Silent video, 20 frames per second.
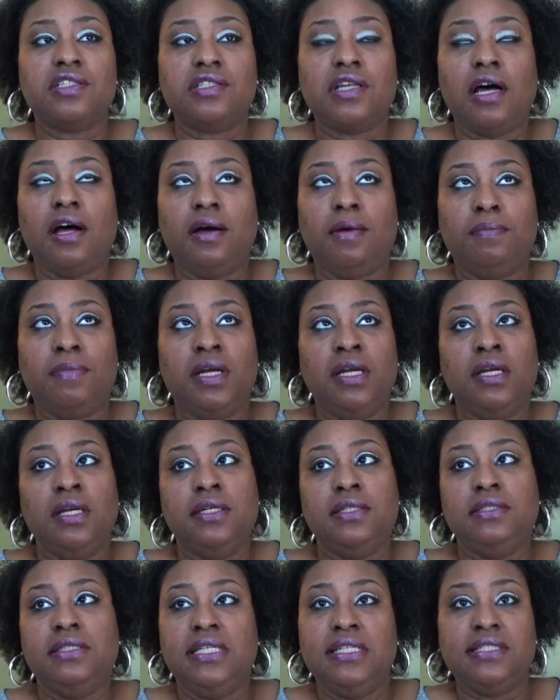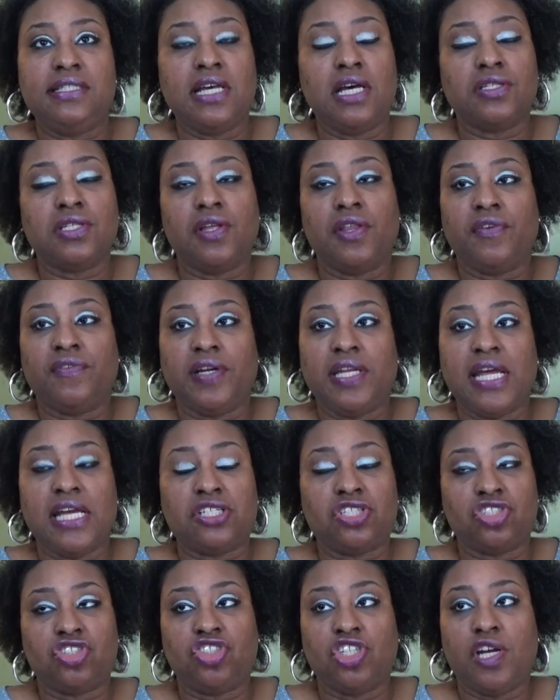some details of the
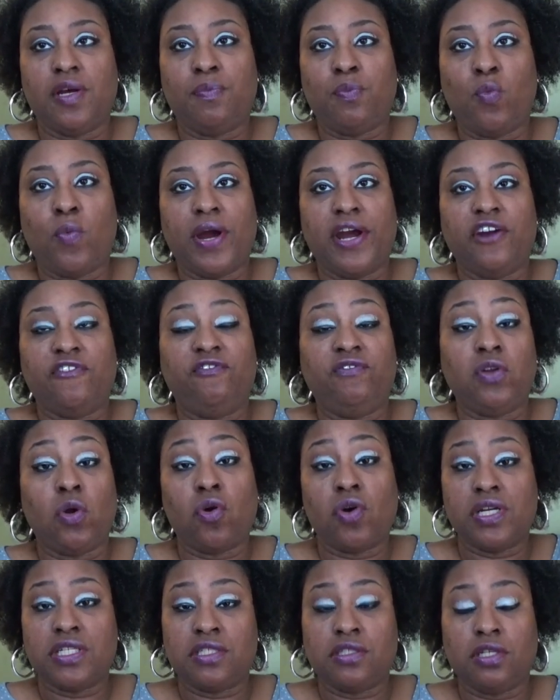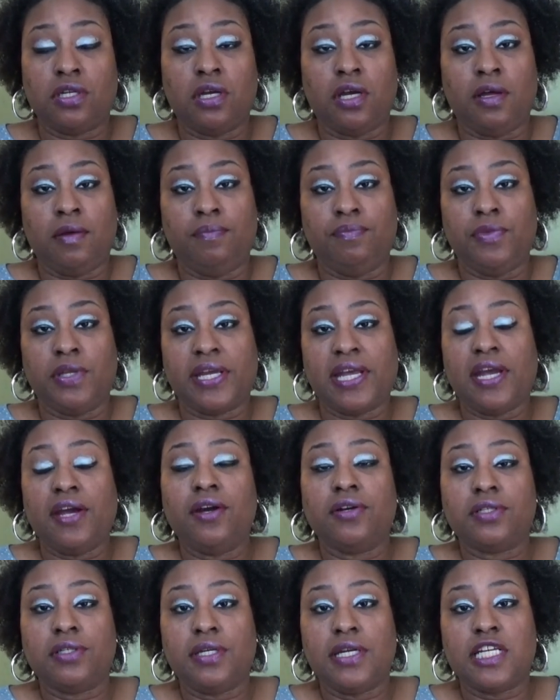relationship where Florence, the
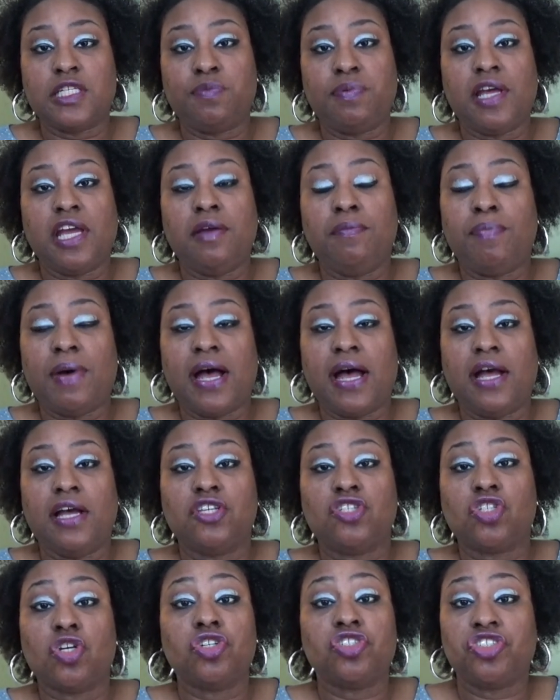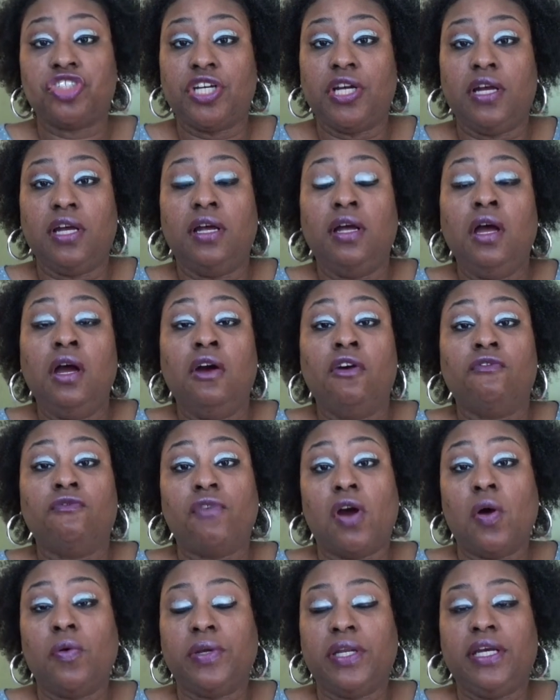character that's played by Saoirse
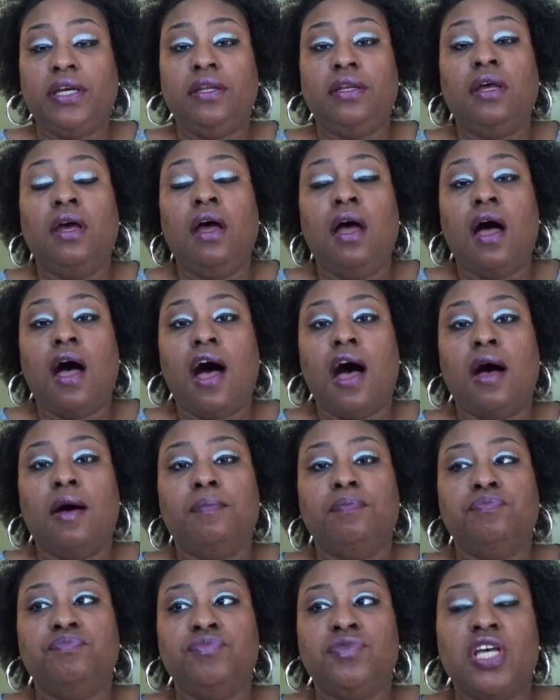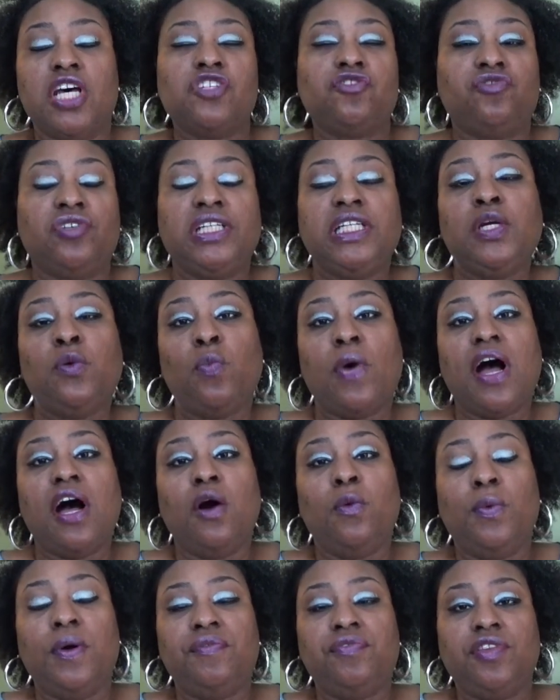Ronan, does really
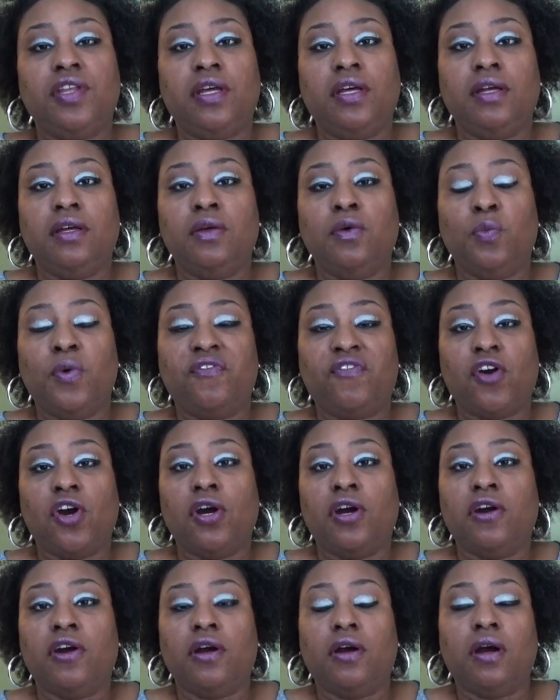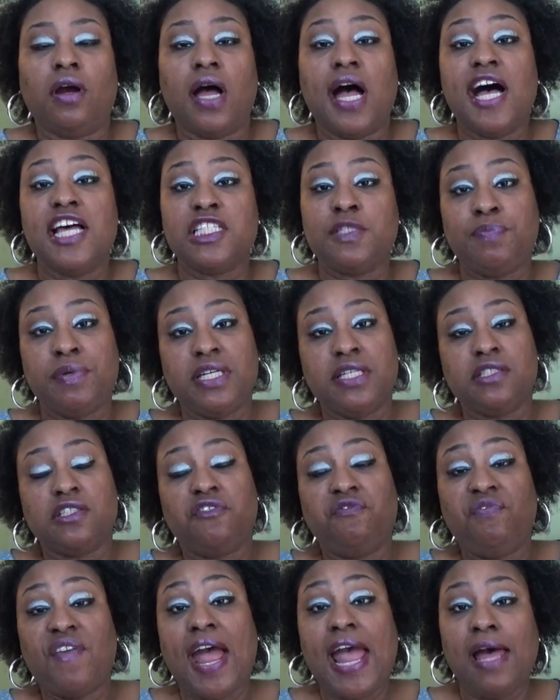well with her
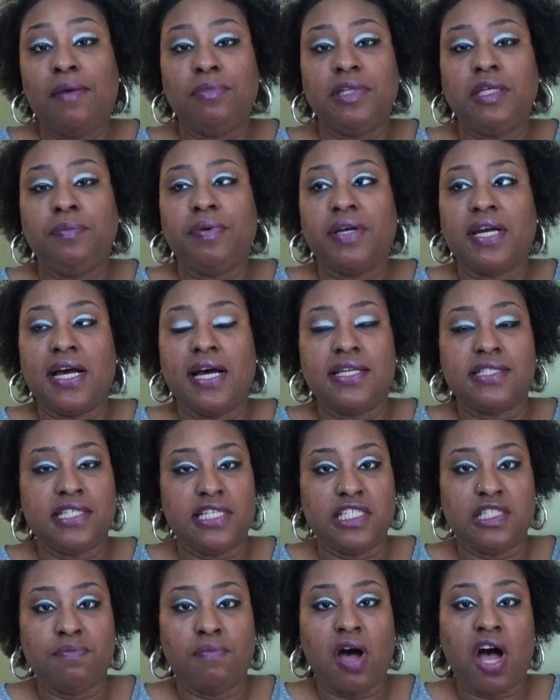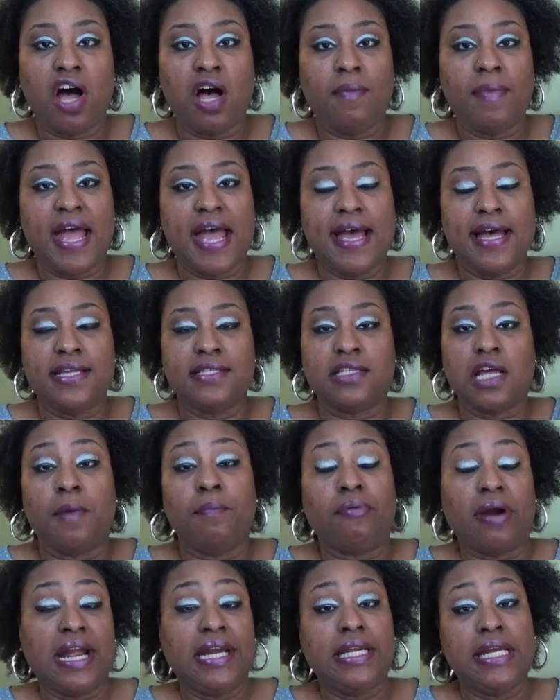husband's family because his mom has a
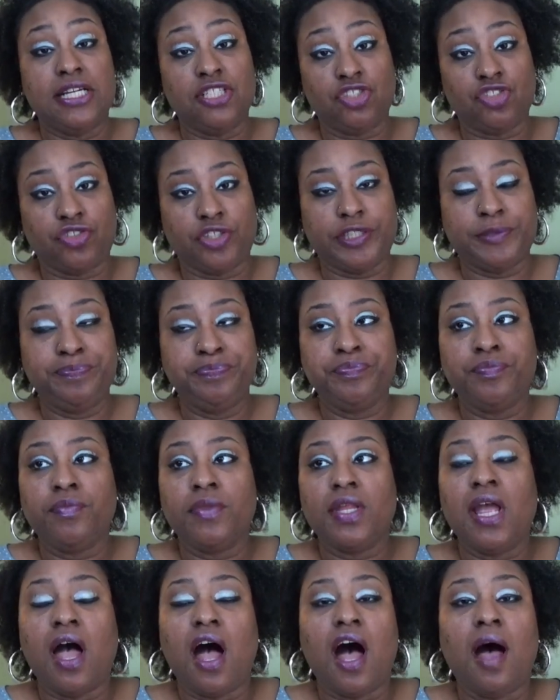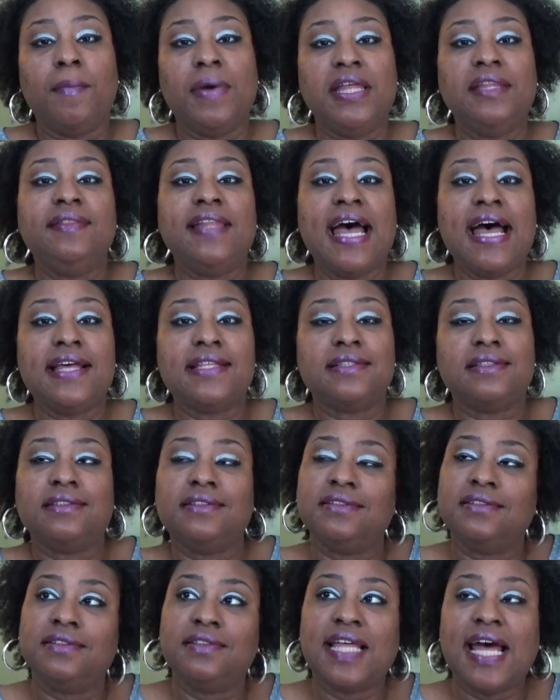brain injury, and
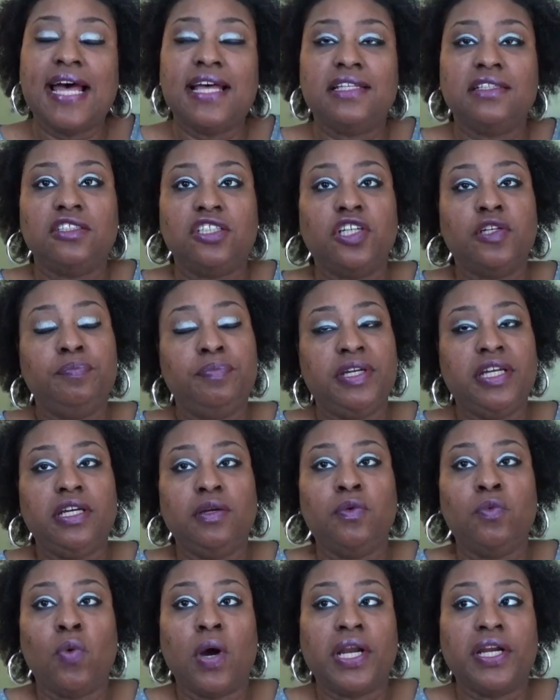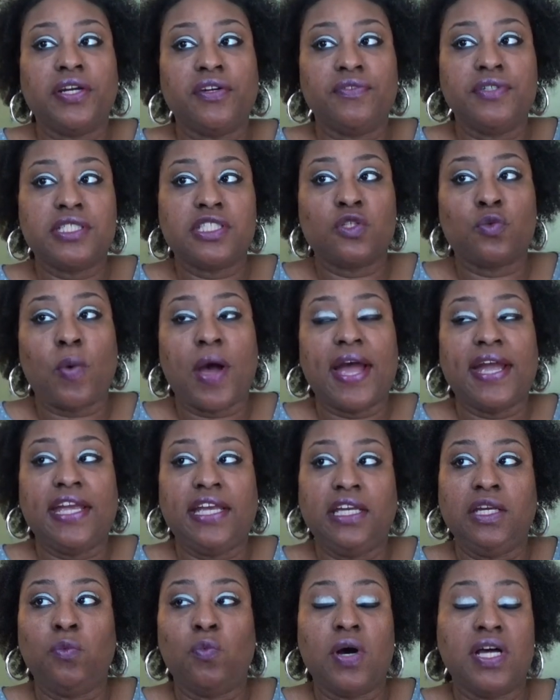that could be one of the reasons why
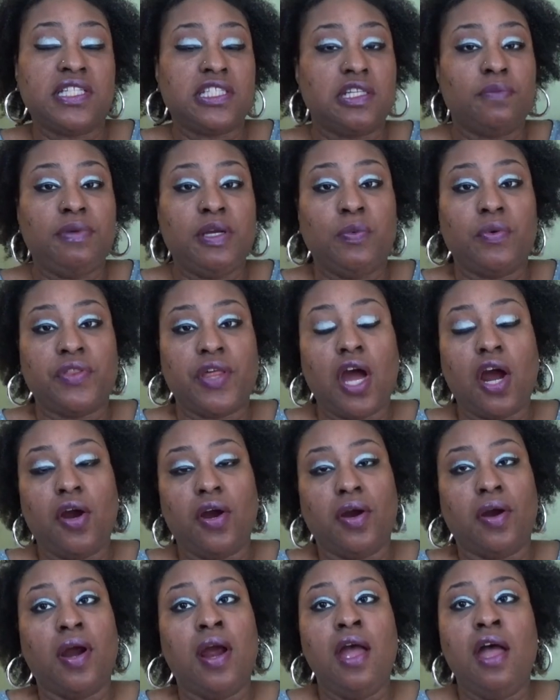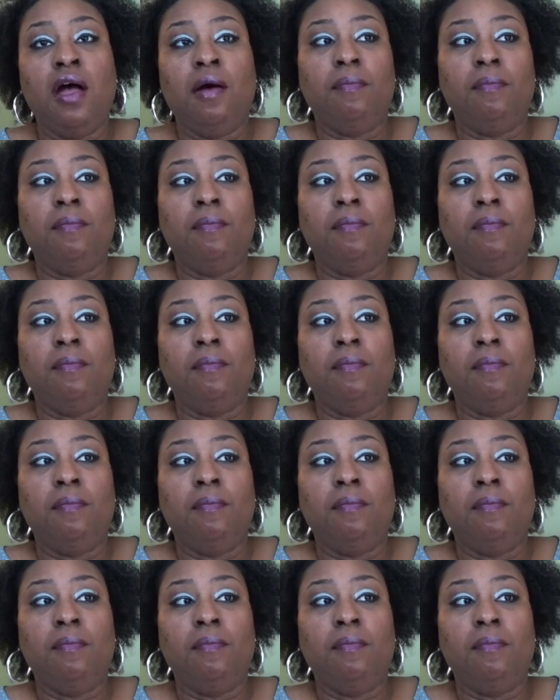he wants to be with her.